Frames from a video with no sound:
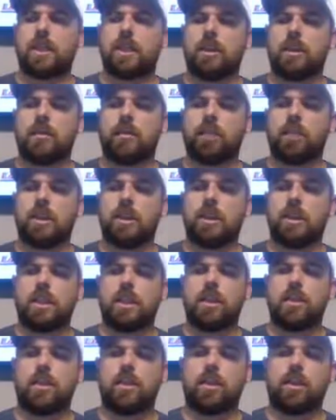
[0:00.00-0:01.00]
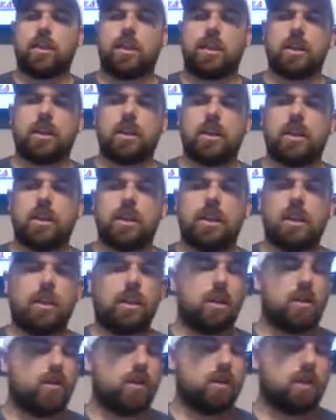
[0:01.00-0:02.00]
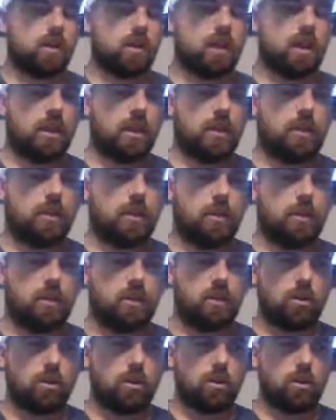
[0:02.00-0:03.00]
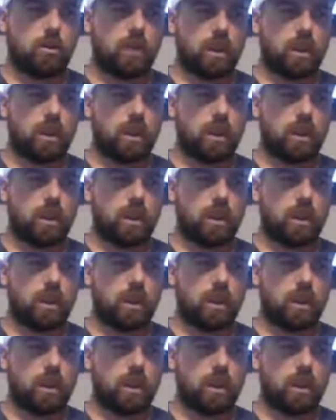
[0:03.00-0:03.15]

so you finished inside the top 10 of the point score.